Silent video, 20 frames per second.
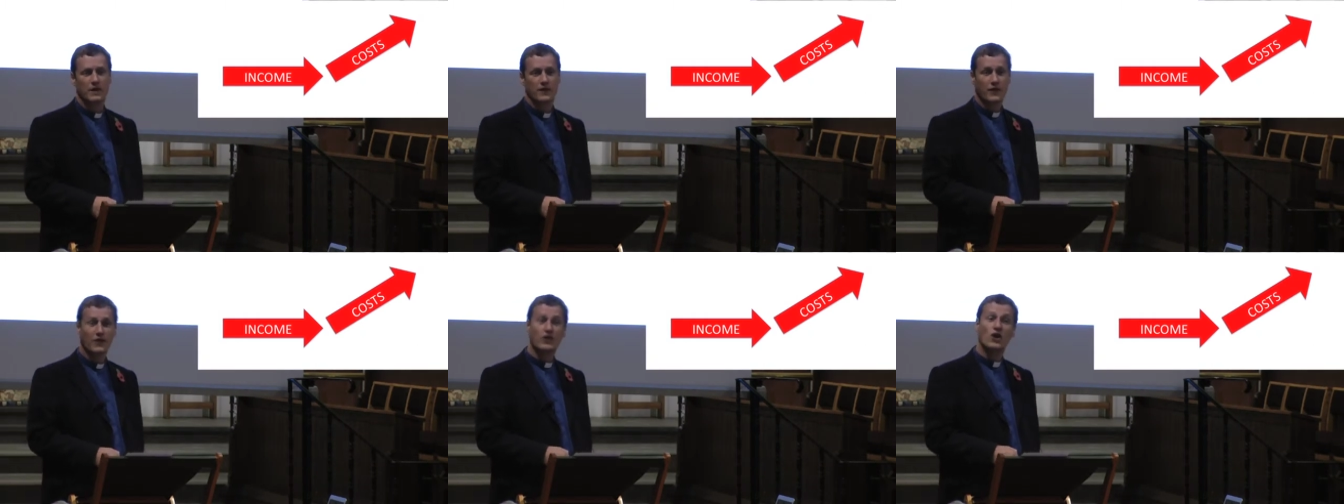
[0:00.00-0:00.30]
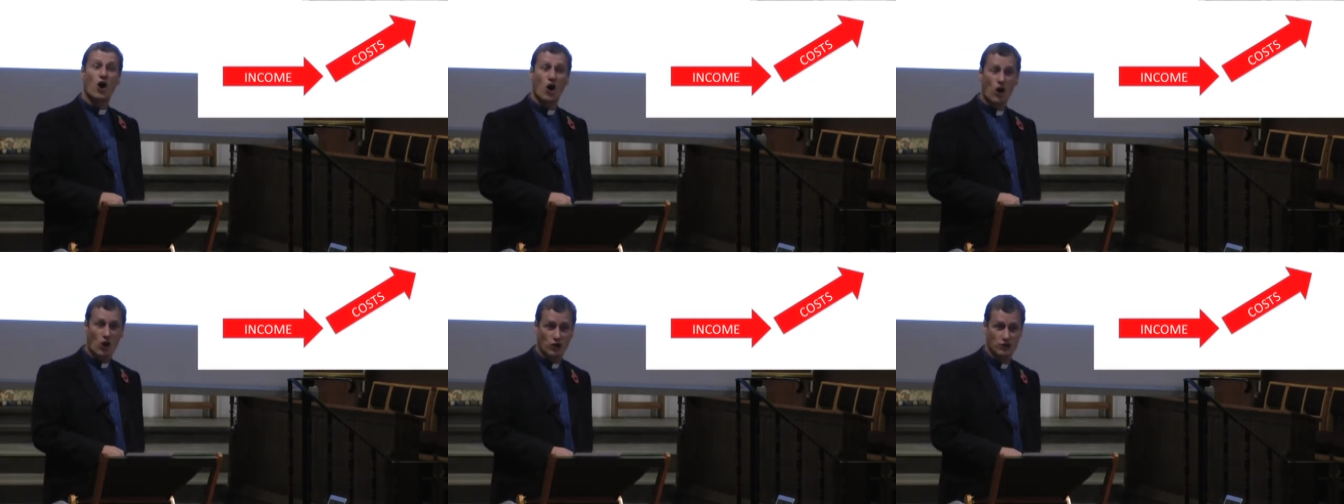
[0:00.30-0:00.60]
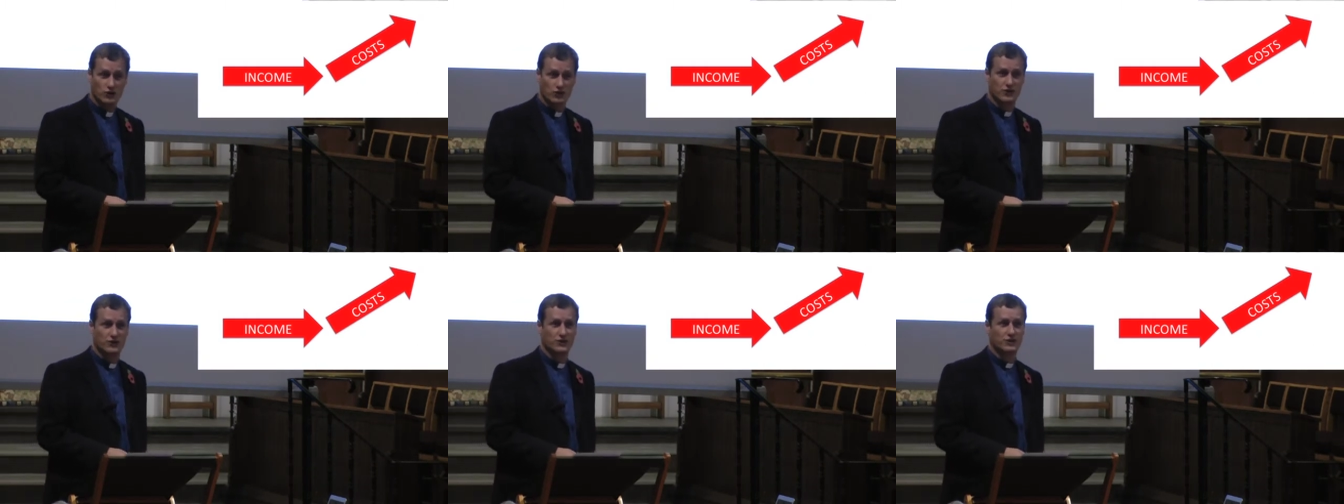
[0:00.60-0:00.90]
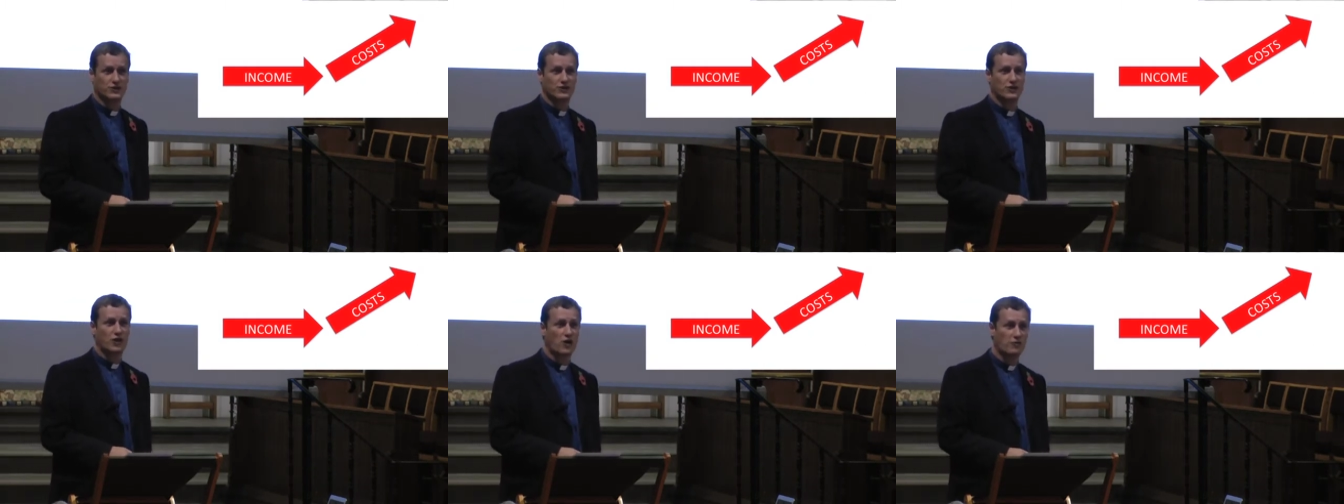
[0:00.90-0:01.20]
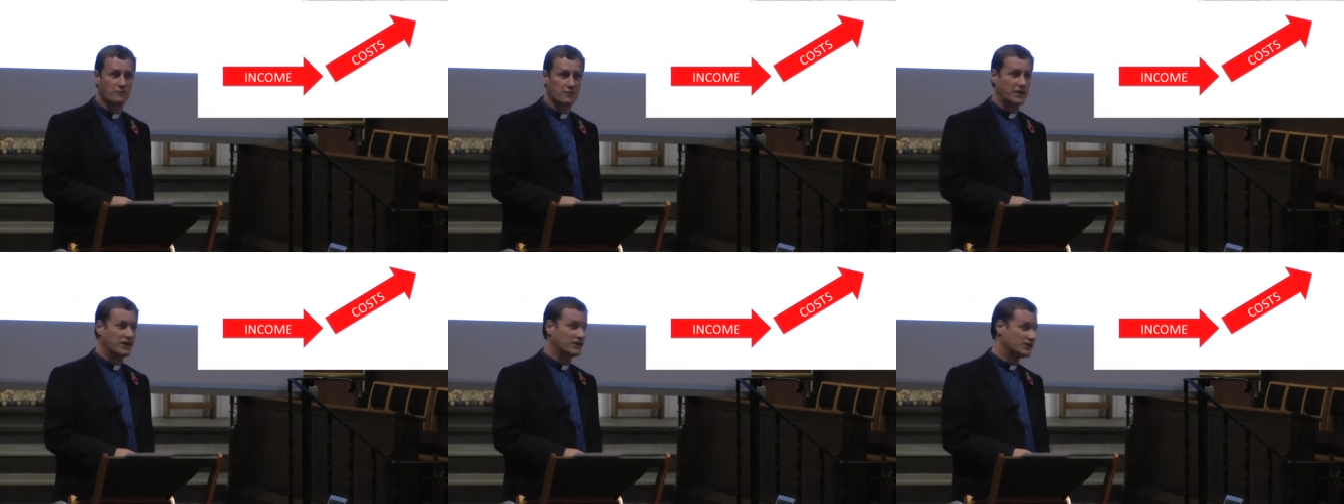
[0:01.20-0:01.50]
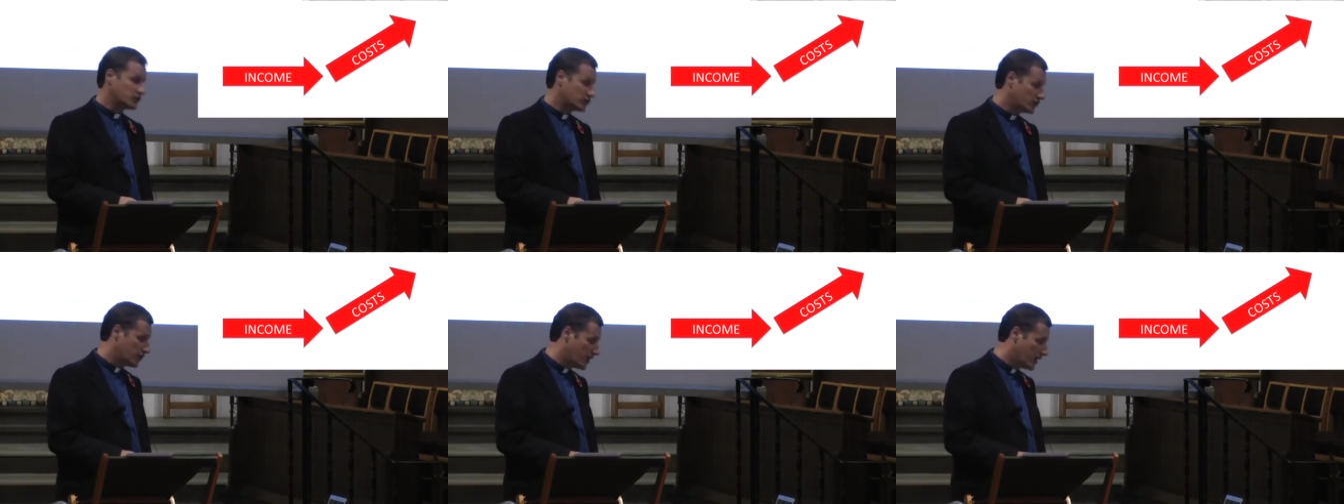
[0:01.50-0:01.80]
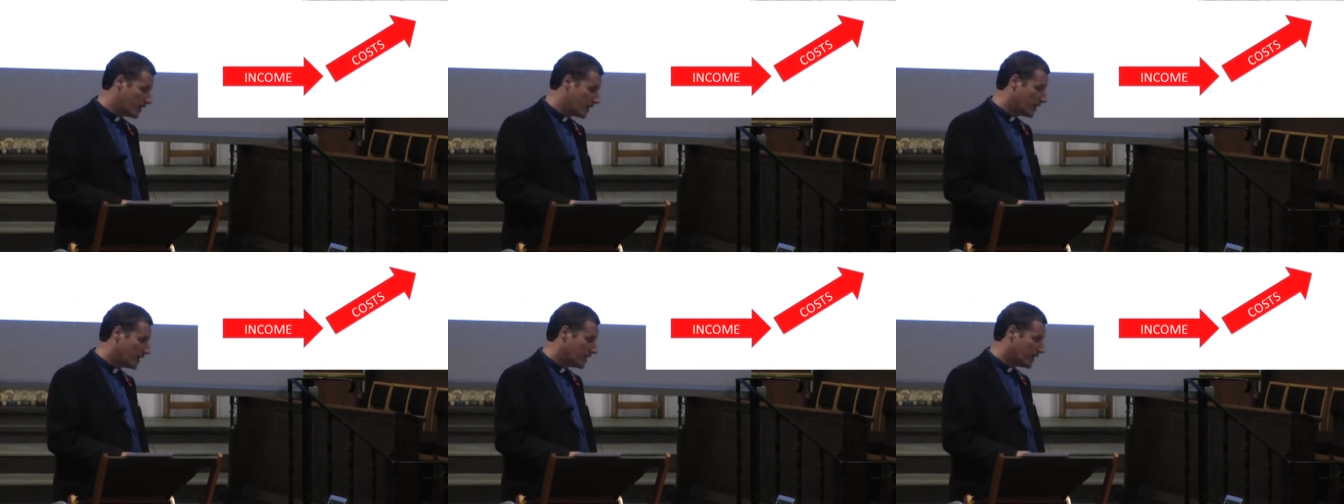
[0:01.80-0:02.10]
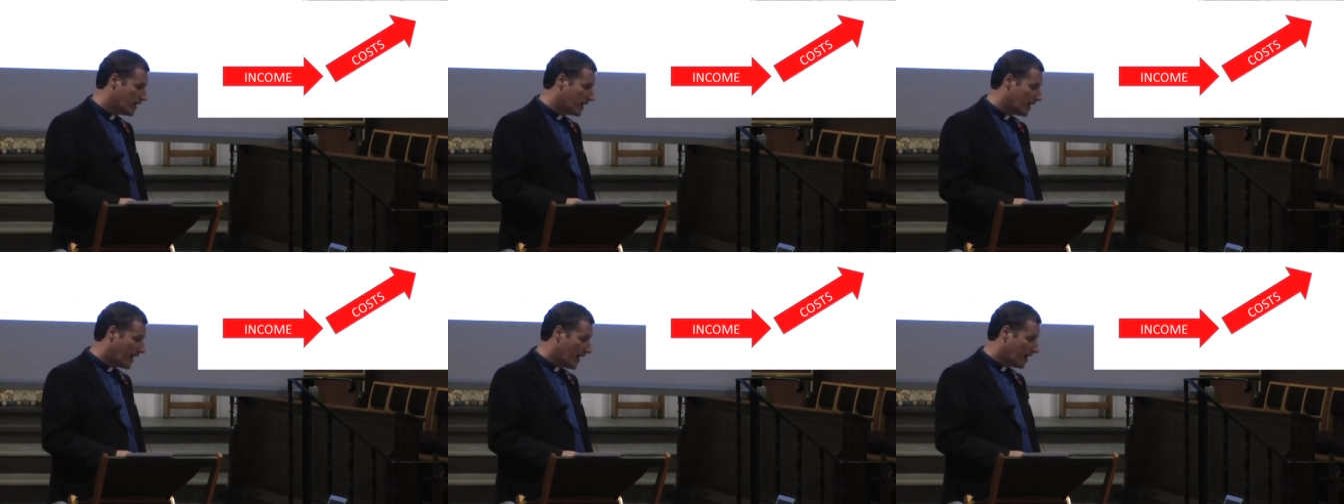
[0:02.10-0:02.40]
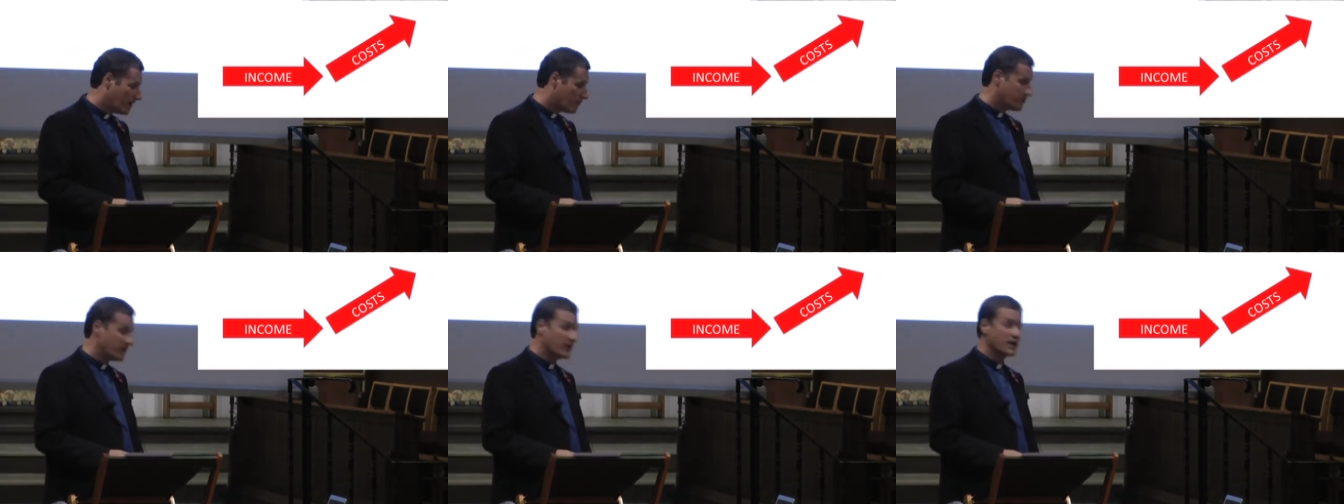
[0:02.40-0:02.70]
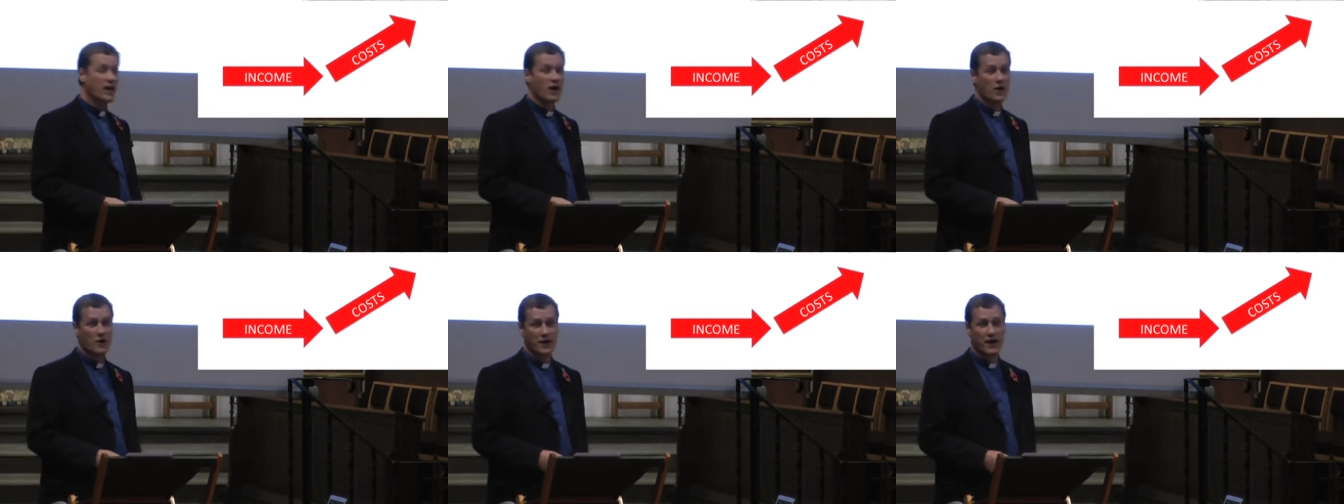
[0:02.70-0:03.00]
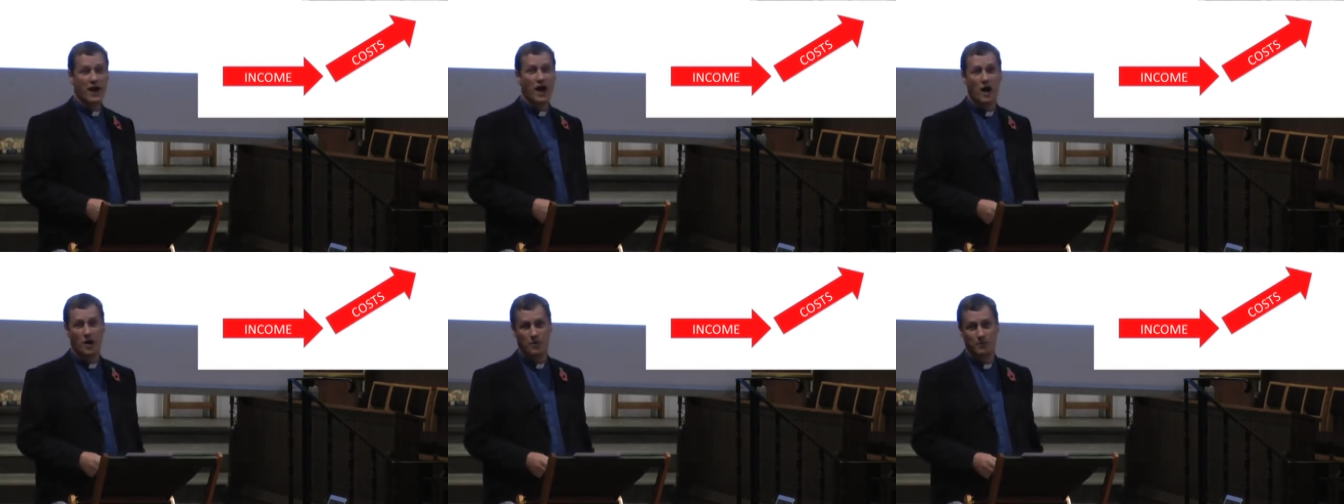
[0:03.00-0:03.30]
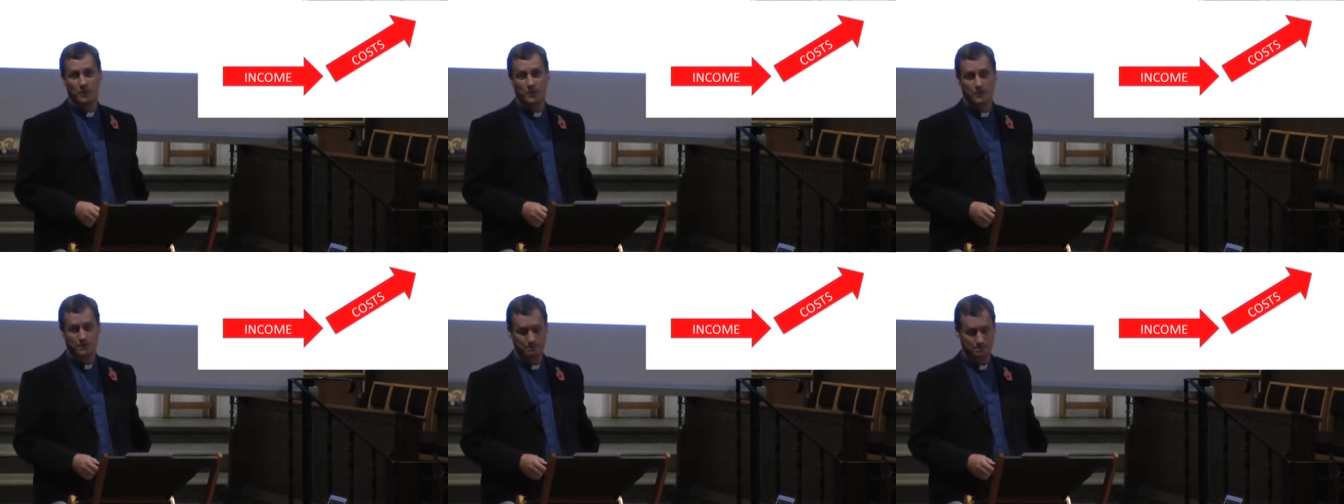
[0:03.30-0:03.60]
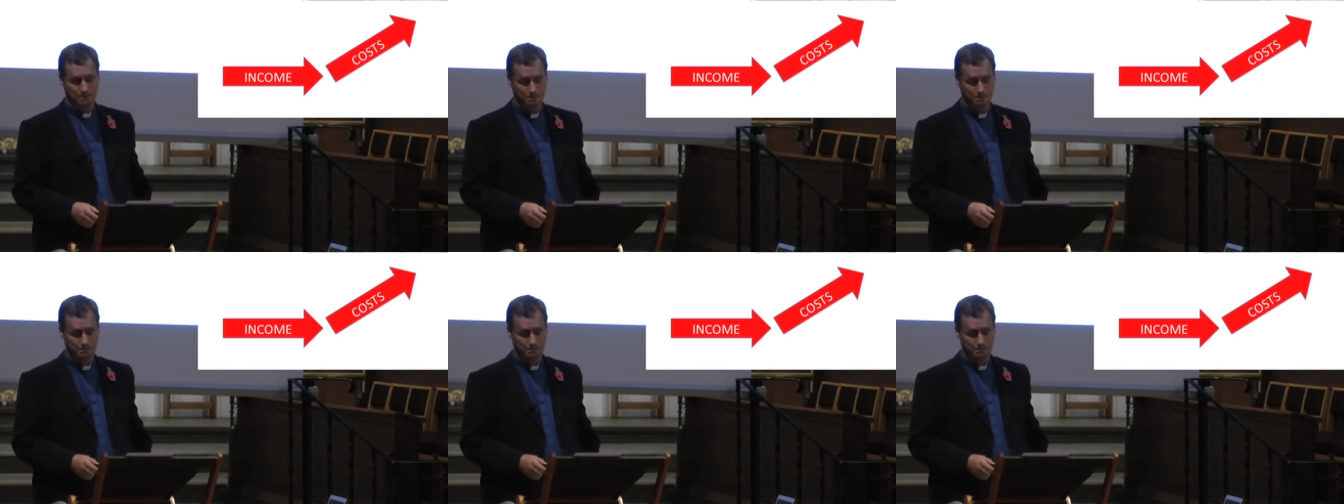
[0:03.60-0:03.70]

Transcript: the costs of ministry have been going up.